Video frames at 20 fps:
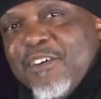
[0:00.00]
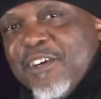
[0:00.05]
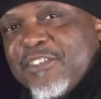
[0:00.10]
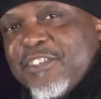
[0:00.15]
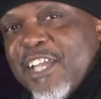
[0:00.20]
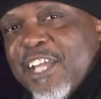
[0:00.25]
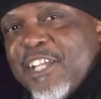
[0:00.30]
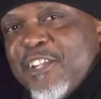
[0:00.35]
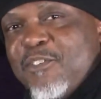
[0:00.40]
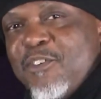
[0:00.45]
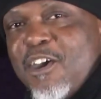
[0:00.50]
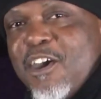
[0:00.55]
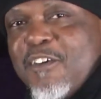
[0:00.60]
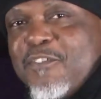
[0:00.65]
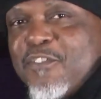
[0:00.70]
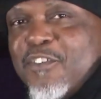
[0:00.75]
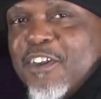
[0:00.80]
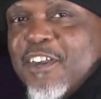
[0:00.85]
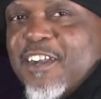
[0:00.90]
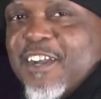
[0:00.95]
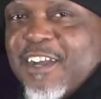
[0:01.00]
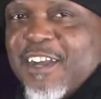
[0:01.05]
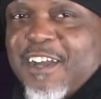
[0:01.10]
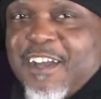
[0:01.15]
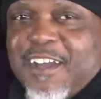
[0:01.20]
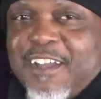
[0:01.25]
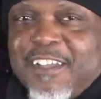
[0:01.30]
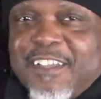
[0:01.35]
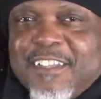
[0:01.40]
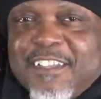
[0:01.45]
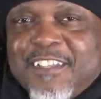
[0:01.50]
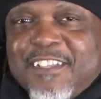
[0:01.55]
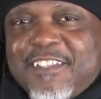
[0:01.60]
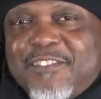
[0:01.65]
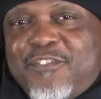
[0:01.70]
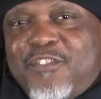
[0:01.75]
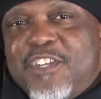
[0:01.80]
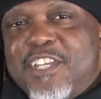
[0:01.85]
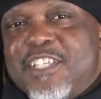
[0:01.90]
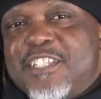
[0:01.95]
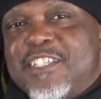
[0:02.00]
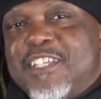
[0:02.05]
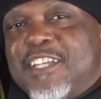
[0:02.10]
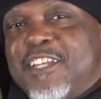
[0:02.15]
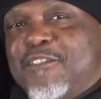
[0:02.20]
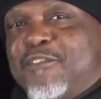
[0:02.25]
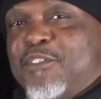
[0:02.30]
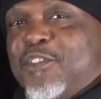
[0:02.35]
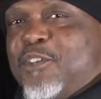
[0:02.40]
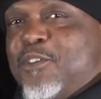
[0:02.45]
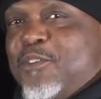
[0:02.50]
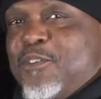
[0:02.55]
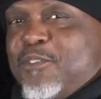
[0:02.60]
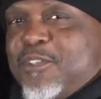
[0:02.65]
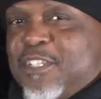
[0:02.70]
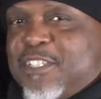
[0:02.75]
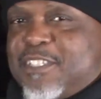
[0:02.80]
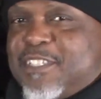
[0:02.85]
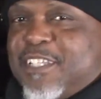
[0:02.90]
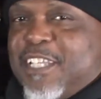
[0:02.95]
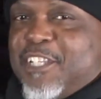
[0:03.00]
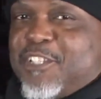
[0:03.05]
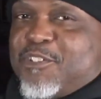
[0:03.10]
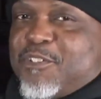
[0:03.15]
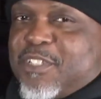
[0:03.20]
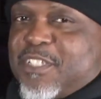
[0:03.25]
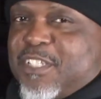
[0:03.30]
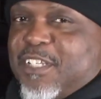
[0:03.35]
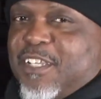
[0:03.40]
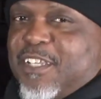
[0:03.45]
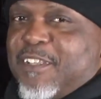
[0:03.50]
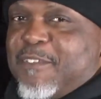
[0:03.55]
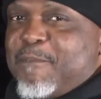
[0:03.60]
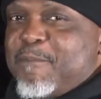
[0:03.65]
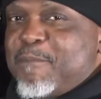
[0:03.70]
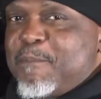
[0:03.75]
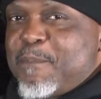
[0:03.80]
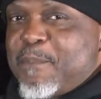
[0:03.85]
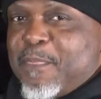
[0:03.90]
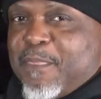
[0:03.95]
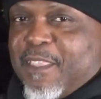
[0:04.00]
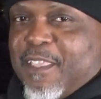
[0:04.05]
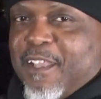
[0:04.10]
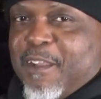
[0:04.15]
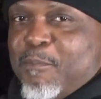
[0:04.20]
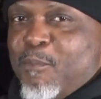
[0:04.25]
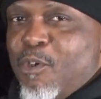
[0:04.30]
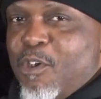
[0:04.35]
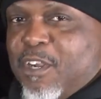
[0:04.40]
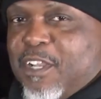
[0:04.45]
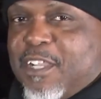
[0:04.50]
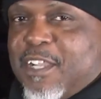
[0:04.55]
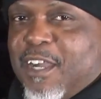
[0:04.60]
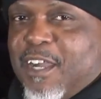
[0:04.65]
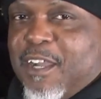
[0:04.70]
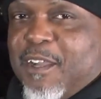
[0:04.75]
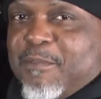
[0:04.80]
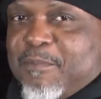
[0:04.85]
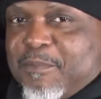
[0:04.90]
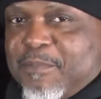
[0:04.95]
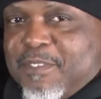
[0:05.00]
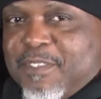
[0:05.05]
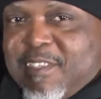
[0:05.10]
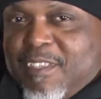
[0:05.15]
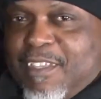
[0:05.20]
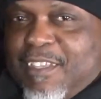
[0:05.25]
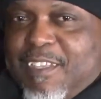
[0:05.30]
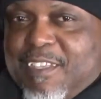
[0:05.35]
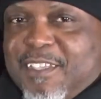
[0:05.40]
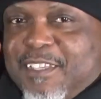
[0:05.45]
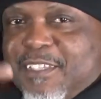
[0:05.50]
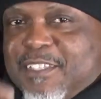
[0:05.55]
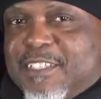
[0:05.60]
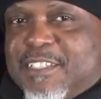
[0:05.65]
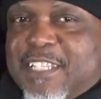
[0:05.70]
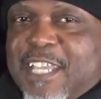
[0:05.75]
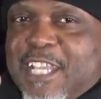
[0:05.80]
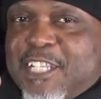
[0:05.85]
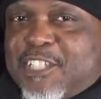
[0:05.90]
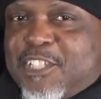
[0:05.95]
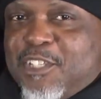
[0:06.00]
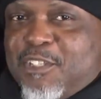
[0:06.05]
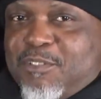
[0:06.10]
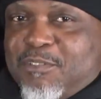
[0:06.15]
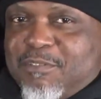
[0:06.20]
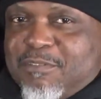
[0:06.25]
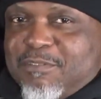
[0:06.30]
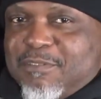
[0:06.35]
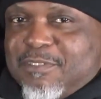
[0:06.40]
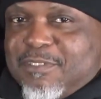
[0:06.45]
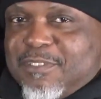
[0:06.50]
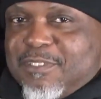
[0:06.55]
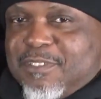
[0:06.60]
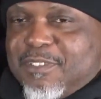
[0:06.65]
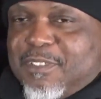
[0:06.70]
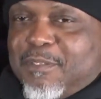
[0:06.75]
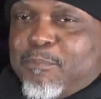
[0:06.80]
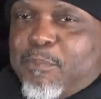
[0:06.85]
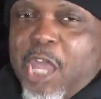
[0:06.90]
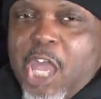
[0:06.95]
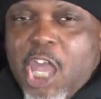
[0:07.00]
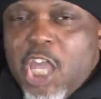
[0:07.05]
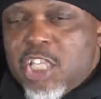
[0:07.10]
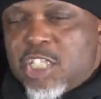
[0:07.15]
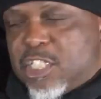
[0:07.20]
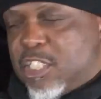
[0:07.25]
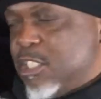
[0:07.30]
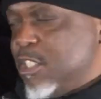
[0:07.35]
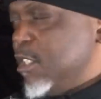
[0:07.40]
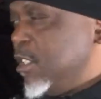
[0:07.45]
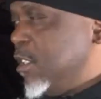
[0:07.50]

Well, thank you all for this interview. It's interesting. More to come. Stay tuned. Peace.